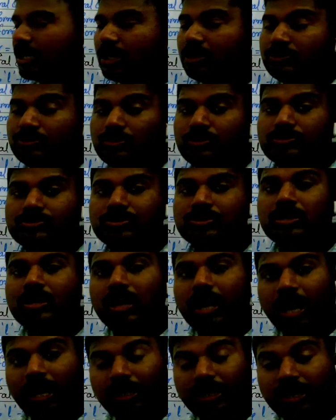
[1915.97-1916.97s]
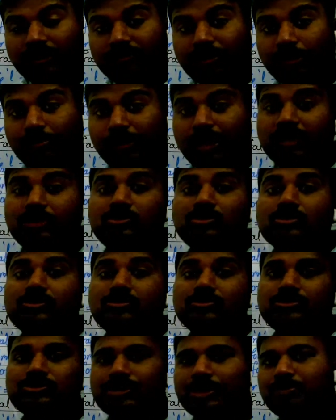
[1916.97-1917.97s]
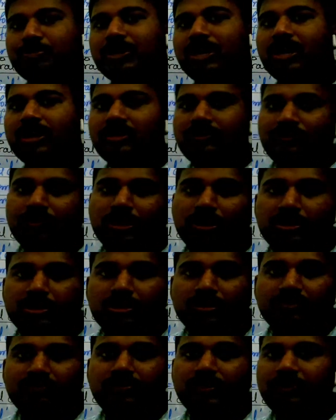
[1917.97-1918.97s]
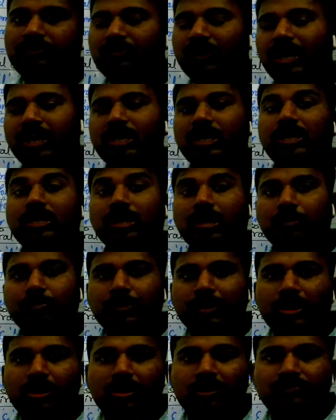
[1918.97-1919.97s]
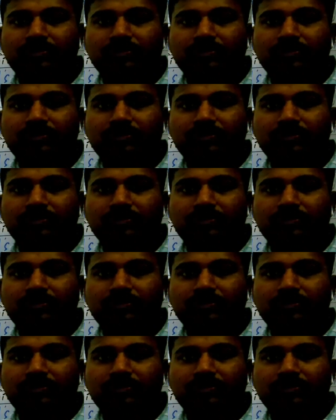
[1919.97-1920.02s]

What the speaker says: those, and I will make you separate video for finding number of